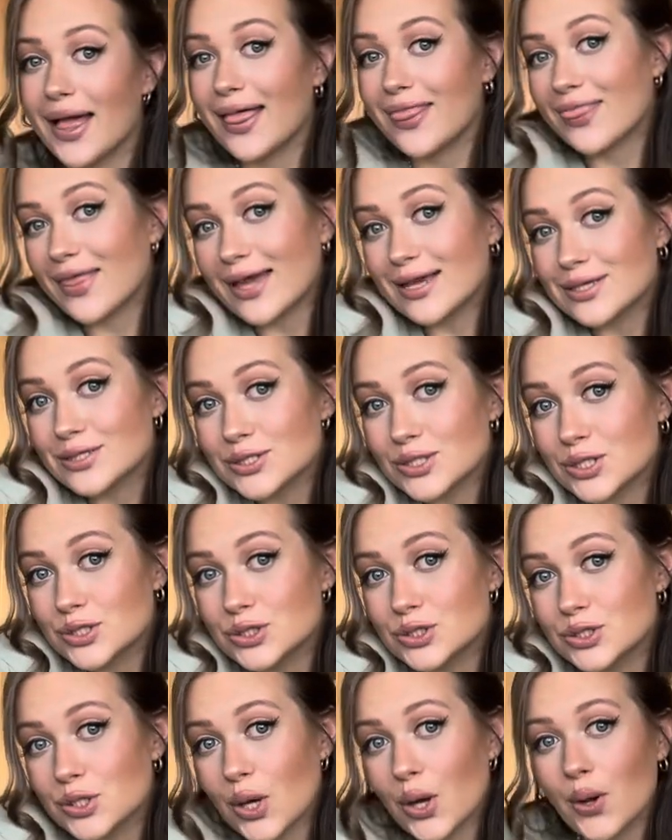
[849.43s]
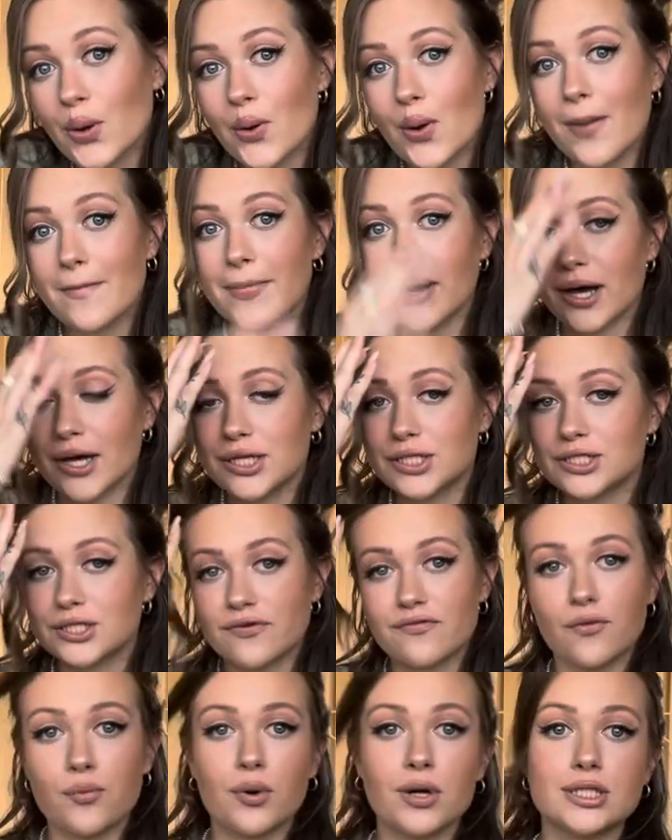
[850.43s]
Thanks so much
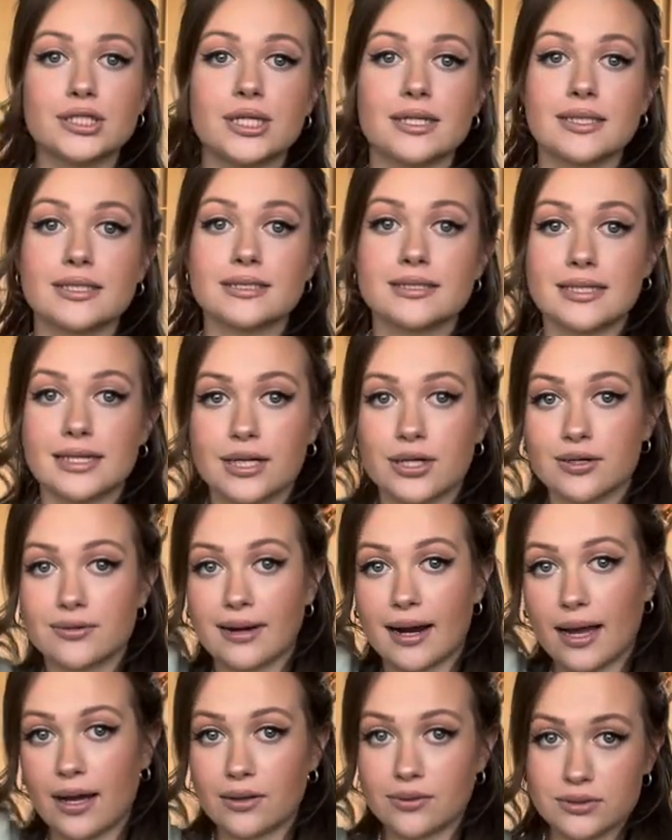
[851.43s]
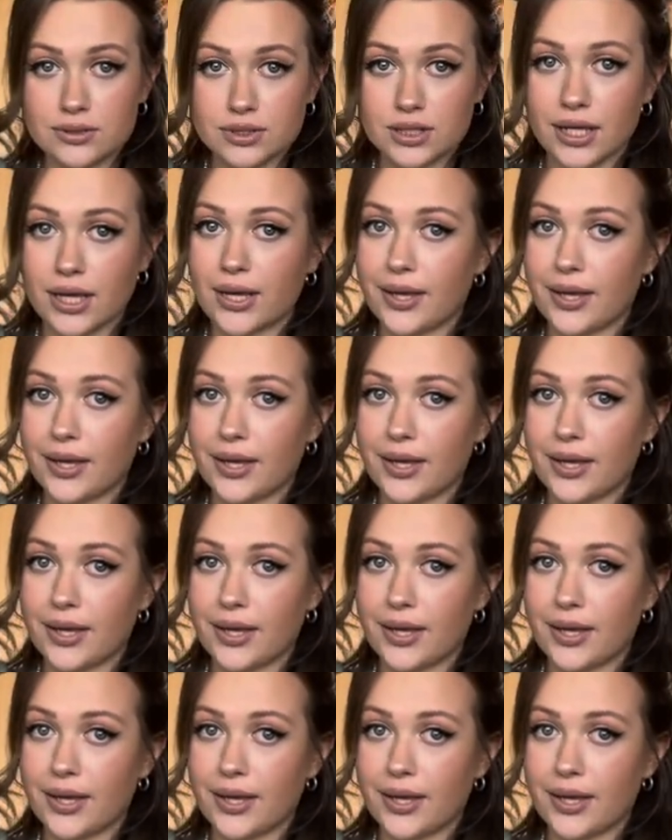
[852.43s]
for watching and sticking around.